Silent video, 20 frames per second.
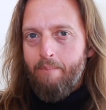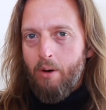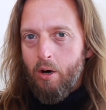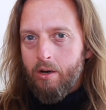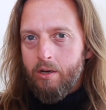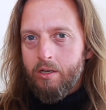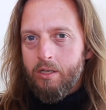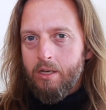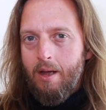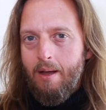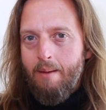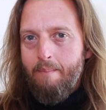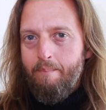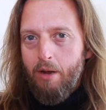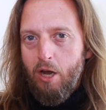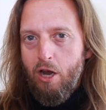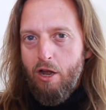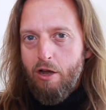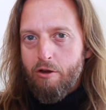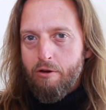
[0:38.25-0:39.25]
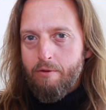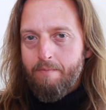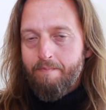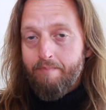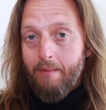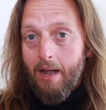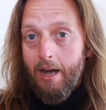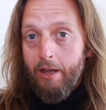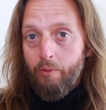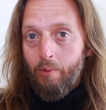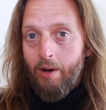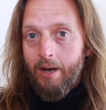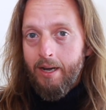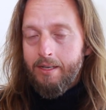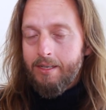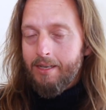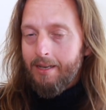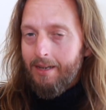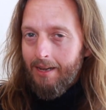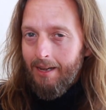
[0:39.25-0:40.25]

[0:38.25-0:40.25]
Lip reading: box below. Otherwise,